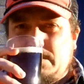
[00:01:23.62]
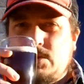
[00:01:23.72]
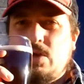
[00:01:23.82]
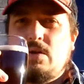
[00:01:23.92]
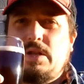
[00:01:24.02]
some
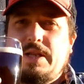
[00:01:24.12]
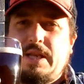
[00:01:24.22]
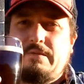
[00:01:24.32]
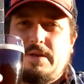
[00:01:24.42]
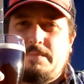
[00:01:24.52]
chocolate
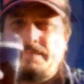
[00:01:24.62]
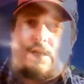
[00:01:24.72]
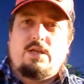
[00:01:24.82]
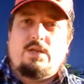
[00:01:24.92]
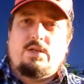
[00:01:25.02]
even
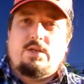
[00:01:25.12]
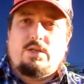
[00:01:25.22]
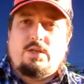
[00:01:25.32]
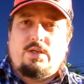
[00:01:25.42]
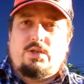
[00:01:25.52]

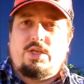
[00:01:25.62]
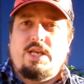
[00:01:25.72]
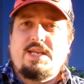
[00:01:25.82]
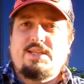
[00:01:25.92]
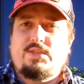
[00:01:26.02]

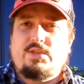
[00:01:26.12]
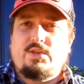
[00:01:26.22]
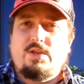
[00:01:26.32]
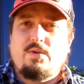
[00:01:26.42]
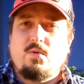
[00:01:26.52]
cheers
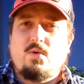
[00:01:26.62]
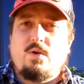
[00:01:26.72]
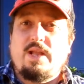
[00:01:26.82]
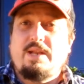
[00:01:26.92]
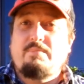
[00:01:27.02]
to you
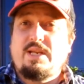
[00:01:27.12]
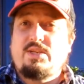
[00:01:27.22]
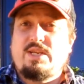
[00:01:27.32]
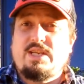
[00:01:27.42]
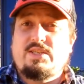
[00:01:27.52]
all and a big
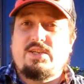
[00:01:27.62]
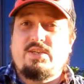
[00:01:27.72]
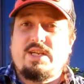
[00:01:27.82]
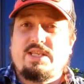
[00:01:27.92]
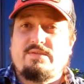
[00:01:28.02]
cheers to
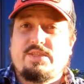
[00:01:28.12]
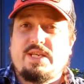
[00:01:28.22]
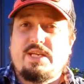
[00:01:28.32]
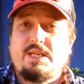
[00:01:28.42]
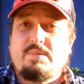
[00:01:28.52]
Gez for
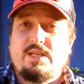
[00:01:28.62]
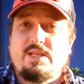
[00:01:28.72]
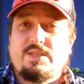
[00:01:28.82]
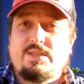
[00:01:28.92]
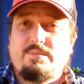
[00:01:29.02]
sending me
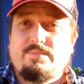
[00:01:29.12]
this